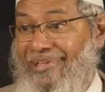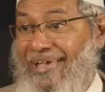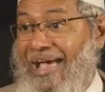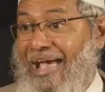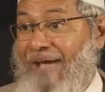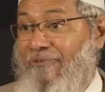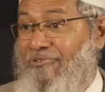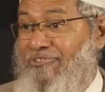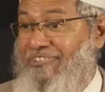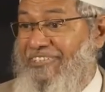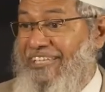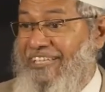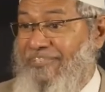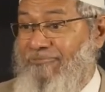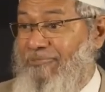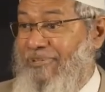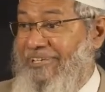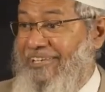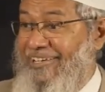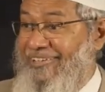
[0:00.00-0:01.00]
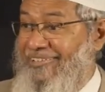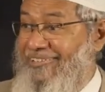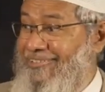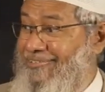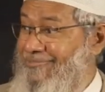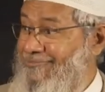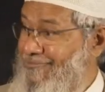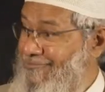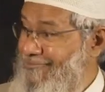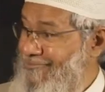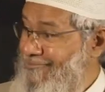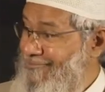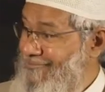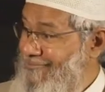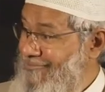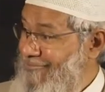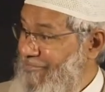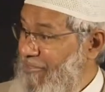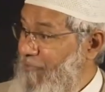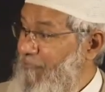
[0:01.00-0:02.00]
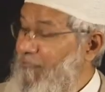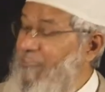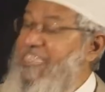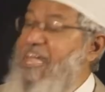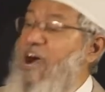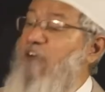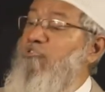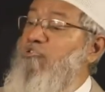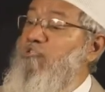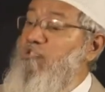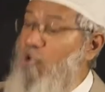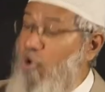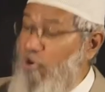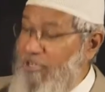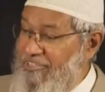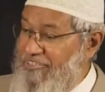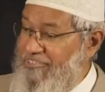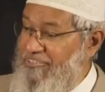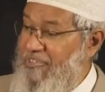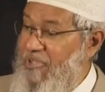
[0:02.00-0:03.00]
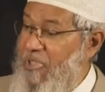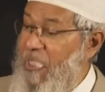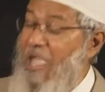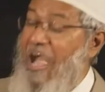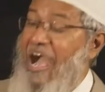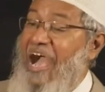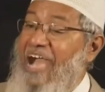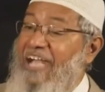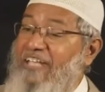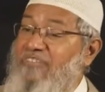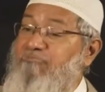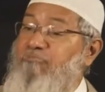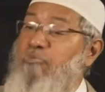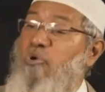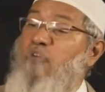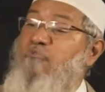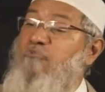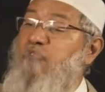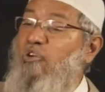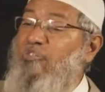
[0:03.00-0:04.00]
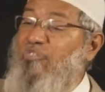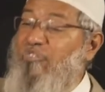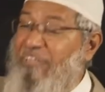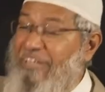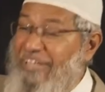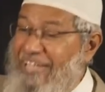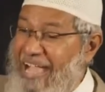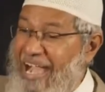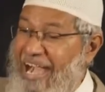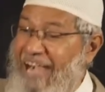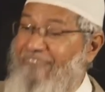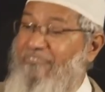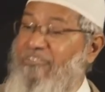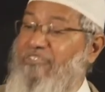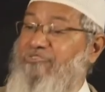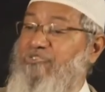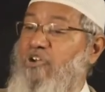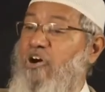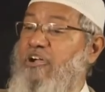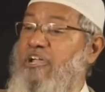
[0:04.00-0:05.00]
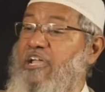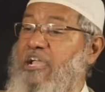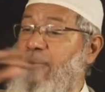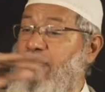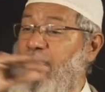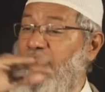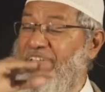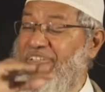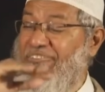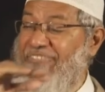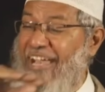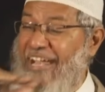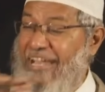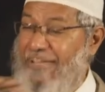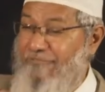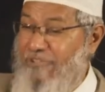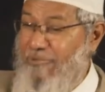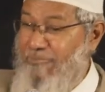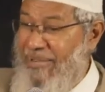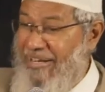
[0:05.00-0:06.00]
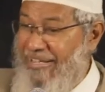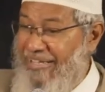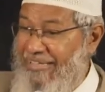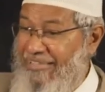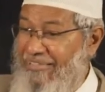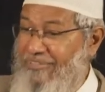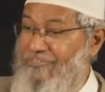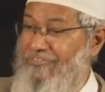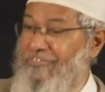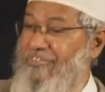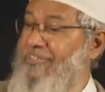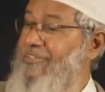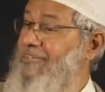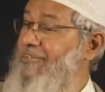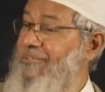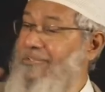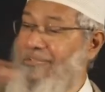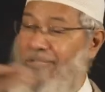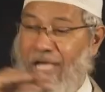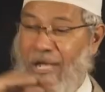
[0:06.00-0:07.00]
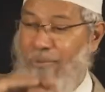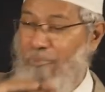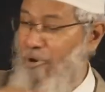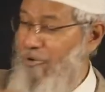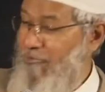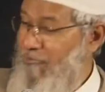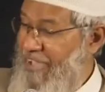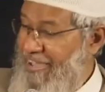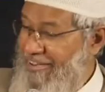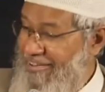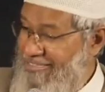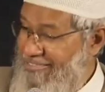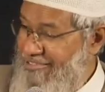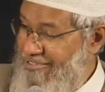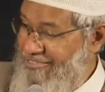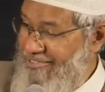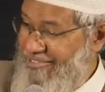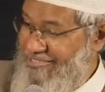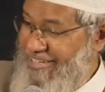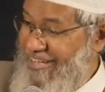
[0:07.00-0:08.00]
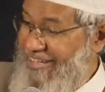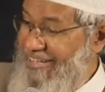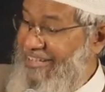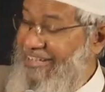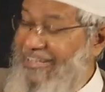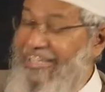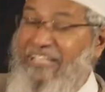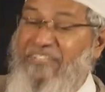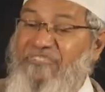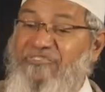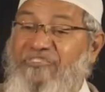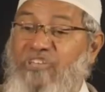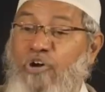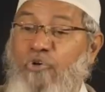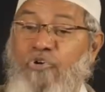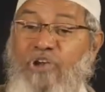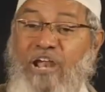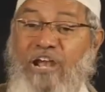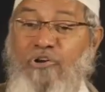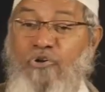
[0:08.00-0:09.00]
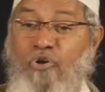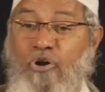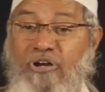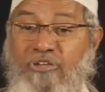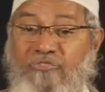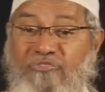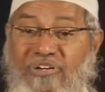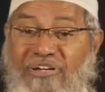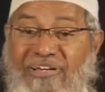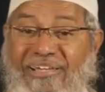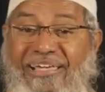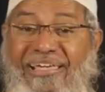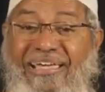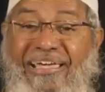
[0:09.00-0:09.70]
I was inexperienced. Without notes, I spoke for 3 hours talking about the scientific miracles, about various research I did. Is the Quran God's word?